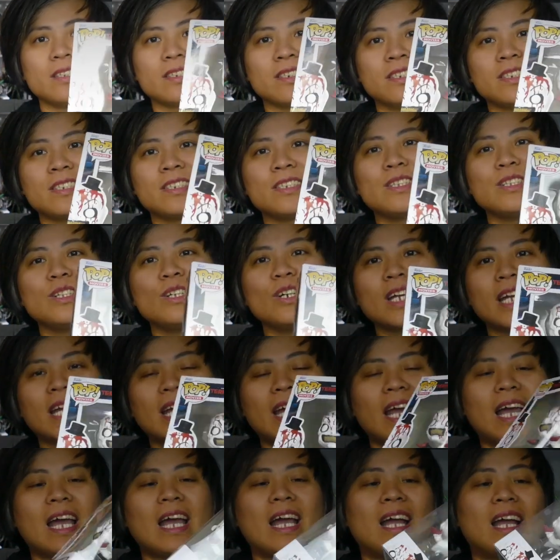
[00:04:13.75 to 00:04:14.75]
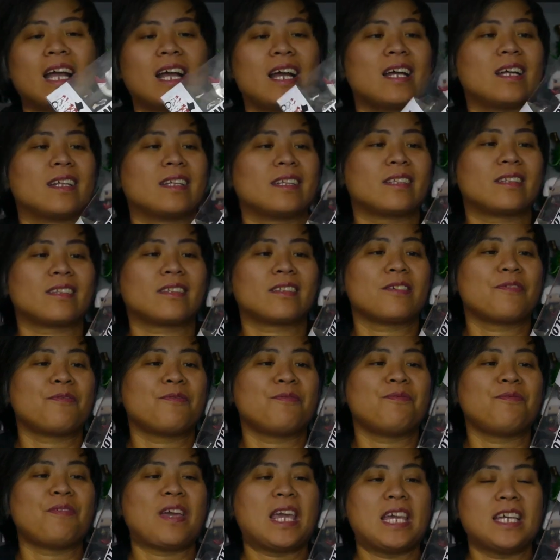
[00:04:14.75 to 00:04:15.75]
just look at the
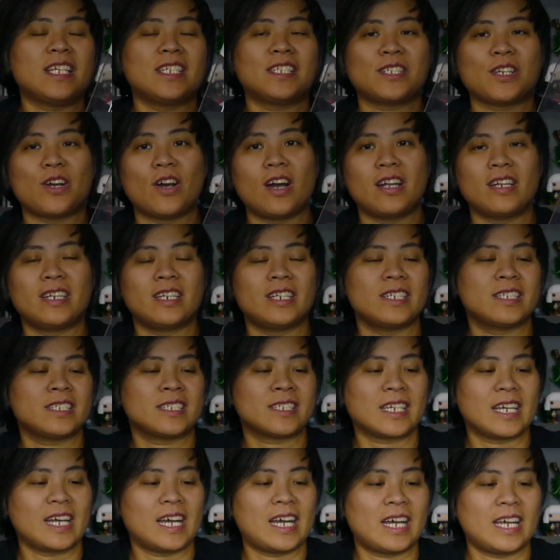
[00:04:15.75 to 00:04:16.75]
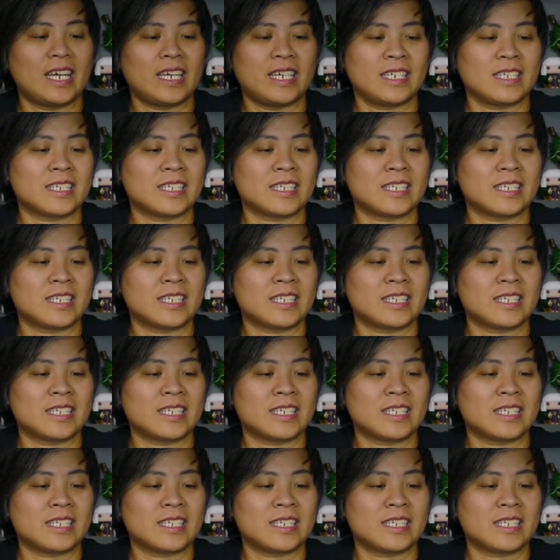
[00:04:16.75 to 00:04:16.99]
face on this guy.